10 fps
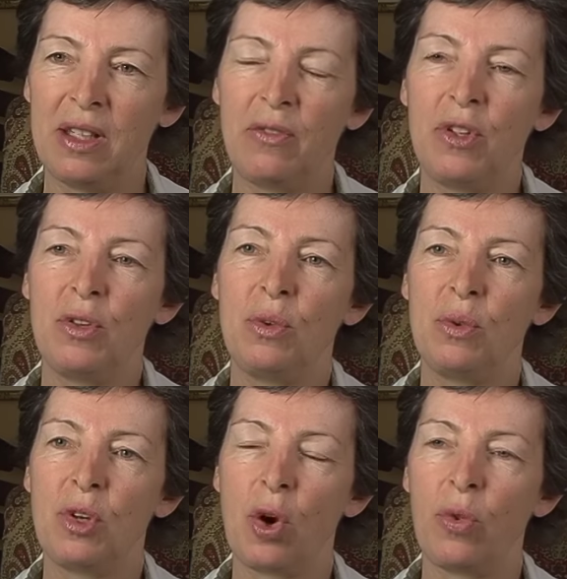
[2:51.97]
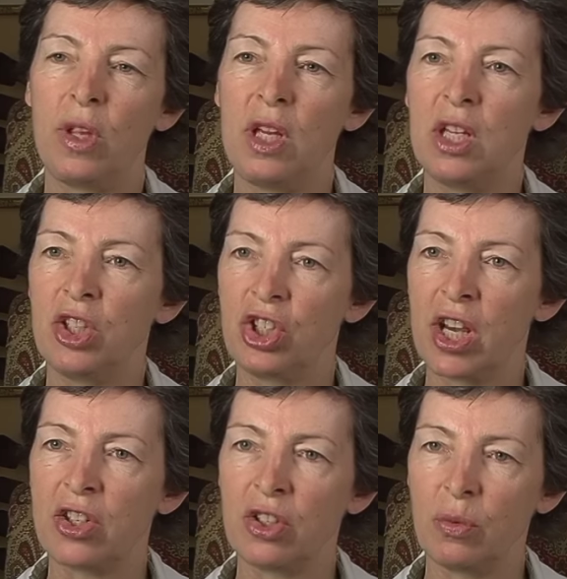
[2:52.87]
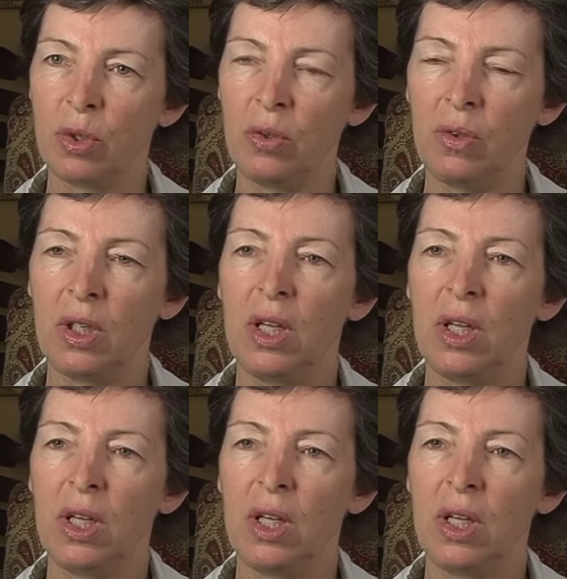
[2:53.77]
if you go the injection route,